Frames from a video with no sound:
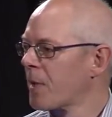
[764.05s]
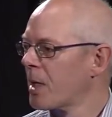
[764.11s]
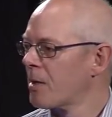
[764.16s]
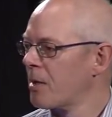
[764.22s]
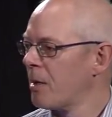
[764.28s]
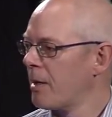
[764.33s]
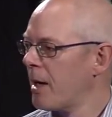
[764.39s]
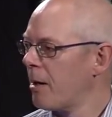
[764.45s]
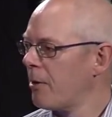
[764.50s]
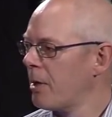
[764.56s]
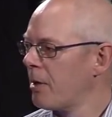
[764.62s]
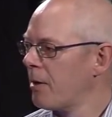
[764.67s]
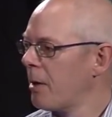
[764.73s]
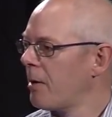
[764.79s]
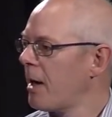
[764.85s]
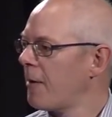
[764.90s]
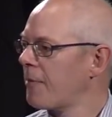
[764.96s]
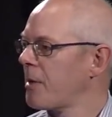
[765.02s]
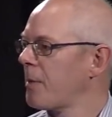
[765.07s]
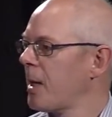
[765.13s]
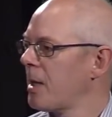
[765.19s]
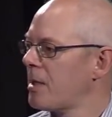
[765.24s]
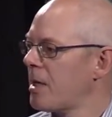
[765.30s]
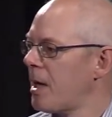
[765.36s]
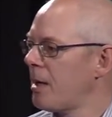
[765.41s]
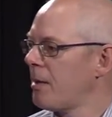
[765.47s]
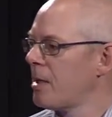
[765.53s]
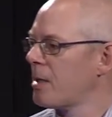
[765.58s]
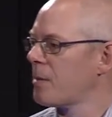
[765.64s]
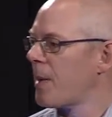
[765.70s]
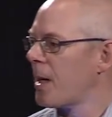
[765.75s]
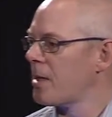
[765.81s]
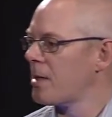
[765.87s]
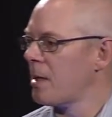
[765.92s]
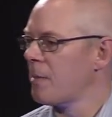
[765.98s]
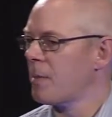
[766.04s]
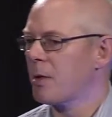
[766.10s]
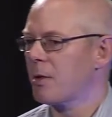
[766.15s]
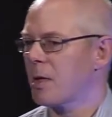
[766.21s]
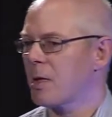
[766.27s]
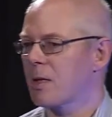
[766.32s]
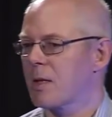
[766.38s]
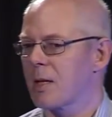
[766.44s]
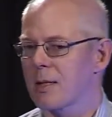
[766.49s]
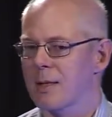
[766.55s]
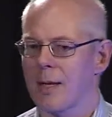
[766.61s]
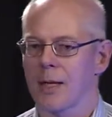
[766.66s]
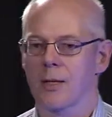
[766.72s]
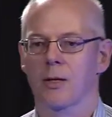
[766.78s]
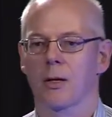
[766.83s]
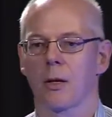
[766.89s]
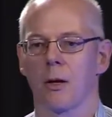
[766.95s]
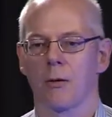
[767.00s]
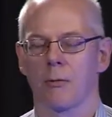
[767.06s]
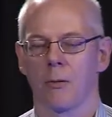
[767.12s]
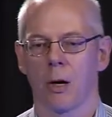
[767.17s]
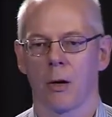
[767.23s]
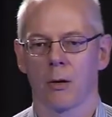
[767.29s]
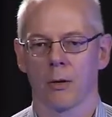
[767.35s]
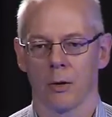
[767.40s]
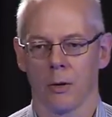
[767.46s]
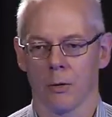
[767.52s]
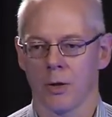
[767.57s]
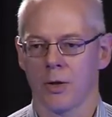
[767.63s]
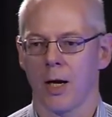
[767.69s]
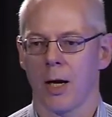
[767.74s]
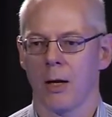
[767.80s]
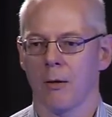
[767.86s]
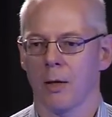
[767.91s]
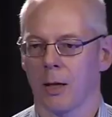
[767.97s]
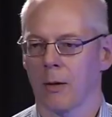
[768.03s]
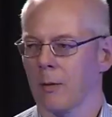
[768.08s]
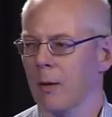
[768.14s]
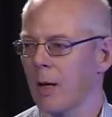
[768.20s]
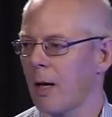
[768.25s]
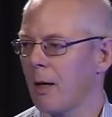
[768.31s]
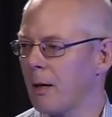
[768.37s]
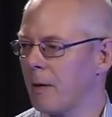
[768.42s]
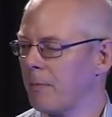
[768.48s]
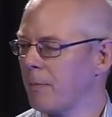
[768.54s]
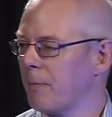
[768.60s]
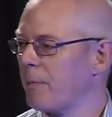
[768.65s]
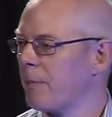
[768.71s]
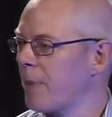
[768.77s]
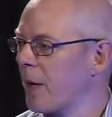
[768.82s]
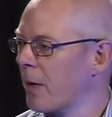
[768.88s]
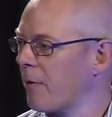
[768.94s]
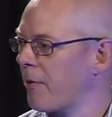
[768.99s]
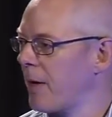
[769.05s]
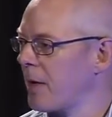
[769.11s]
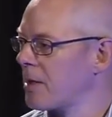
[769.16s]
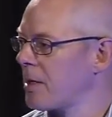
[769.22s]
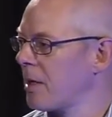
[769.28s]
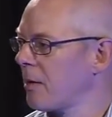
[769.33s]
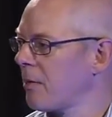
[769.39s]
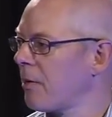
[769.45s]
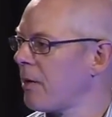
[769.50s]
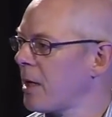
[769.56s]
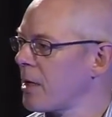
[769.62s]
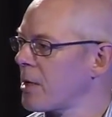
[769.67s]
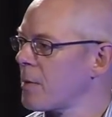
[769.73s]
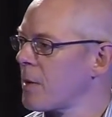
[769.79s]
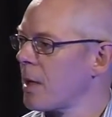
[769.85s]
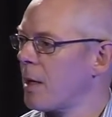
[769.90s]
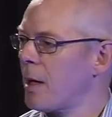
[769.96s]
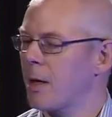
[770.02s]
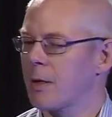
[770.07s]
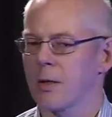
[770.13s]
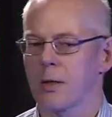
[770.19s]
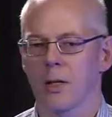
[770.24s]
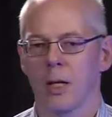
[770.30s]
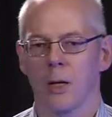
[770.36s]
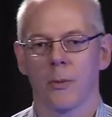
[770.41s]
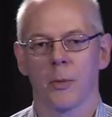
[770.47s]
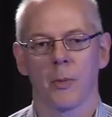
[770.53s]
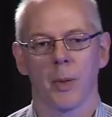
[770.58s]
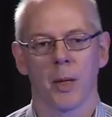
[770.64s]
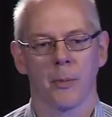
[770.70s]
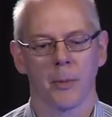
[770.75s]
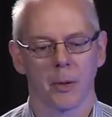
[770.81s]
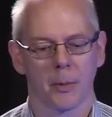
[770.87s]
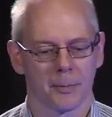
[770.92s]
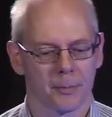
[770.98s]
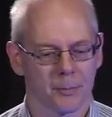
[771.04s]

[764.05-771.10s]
So now you don't have to maintain these base images. There's less to go wrong. You're sharing bug fixing and things with a larger team of people.